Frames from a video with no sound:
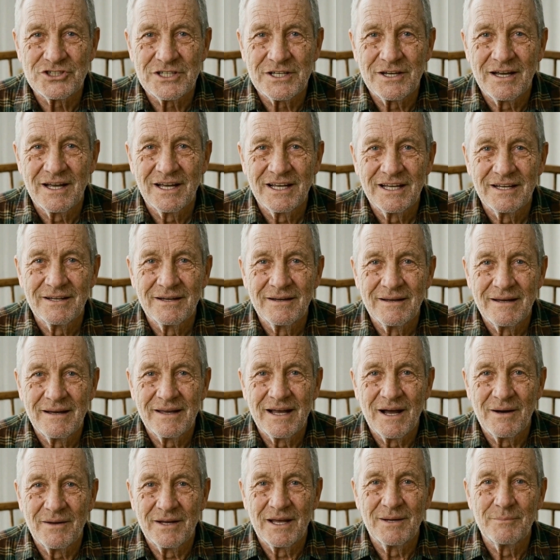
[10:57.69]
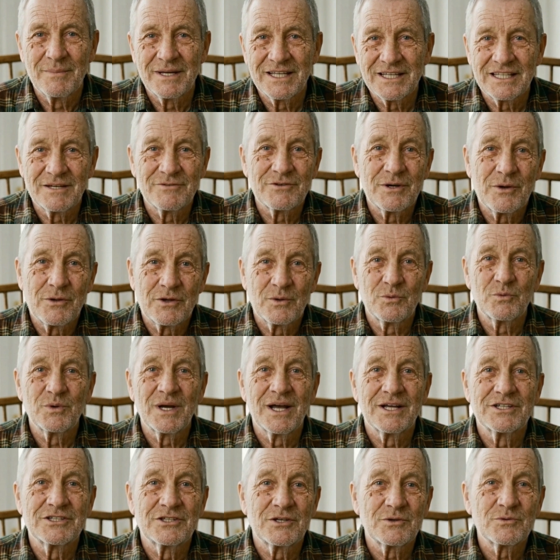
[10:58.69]
tonight. Now let me give you the
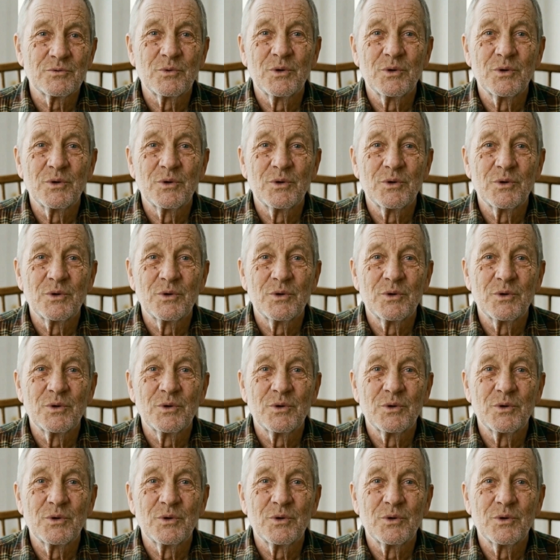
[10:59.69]
rest of